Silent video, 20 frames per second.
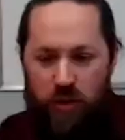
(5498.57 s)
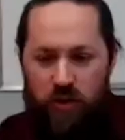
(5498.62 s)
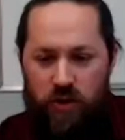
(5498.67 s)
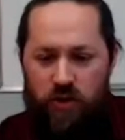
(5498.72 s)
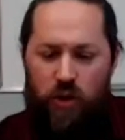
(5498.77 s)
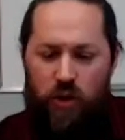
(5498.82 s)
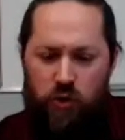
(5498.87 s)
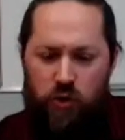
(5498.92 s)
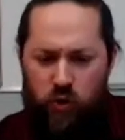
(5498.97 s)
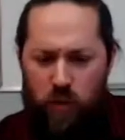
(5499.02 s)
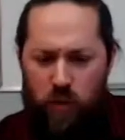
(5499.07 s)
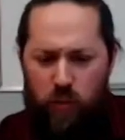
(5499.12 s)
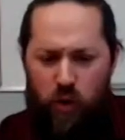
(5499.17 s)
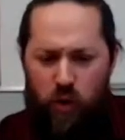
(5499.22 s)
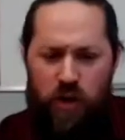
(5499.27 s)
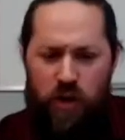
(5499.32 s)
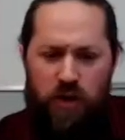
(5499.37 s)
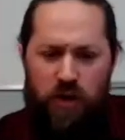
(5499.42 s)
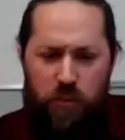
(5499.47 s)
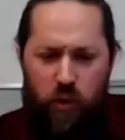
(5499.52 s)
There's also a
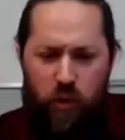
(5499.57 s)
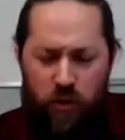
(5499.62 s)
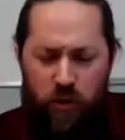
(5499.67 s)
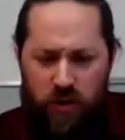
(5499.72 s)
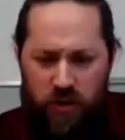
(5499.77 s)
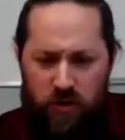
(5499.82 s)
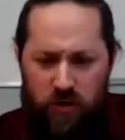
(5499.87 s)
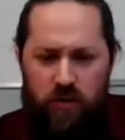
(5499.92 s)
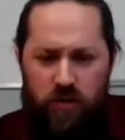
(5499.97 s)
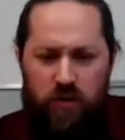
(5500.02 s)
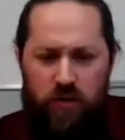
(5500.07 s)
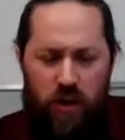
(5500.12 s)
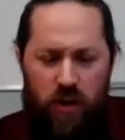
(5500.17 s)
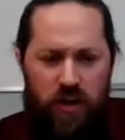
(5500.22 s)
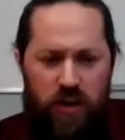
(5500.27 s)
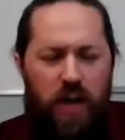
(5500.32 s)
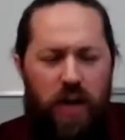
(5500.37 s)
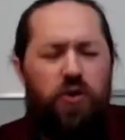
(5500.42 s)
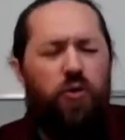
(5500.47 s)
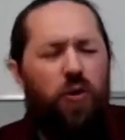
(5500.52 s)
book on the Puritans, uh,
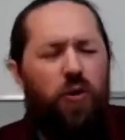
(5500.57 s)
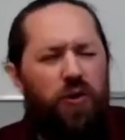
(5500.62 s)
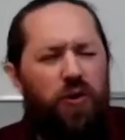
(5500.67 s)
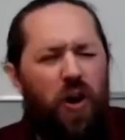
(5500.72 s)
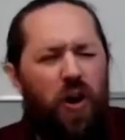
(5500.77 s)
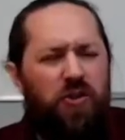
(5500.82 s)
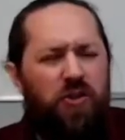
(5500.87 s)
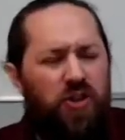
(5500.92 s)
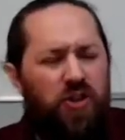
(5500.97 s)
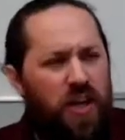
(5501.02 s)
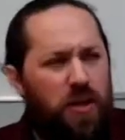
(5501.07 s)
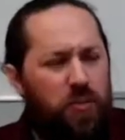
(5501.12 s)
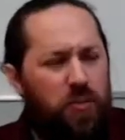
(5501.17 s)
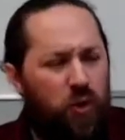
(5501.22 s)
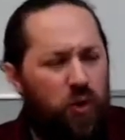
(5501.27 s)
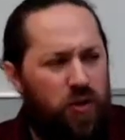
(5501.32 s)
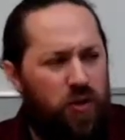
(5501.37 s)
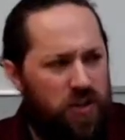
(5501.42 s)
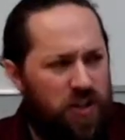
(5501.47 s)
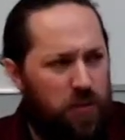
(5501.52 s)
Natural Theology and the
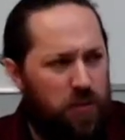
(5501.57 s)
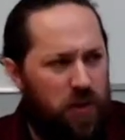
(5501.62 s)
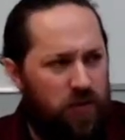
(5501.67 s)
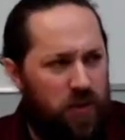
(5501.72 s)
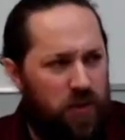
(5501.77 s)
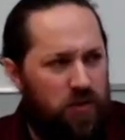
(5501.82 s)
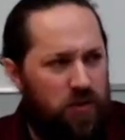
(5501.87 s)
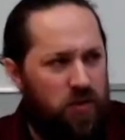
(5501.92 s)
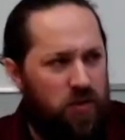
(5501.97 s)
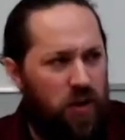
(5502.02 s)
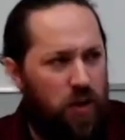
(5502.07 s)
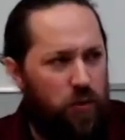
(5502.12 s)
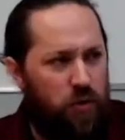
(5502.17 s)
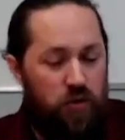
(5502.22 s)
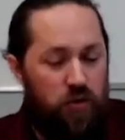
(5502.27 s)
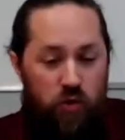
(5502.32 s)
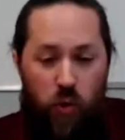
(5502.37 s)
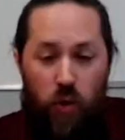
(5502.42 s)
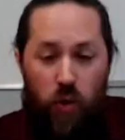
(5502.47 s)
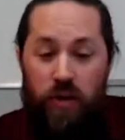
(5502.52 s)
Puritans, I believe, is uh, which
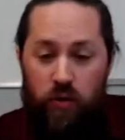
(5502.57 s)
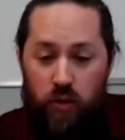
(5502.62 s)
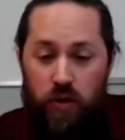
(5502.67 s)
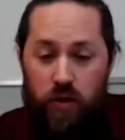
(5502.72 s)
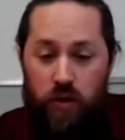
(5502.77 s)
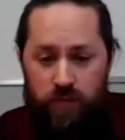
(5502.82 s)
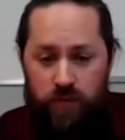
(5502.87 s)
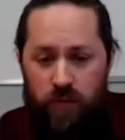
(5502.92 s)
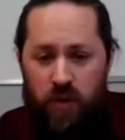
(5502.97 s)
is quite good,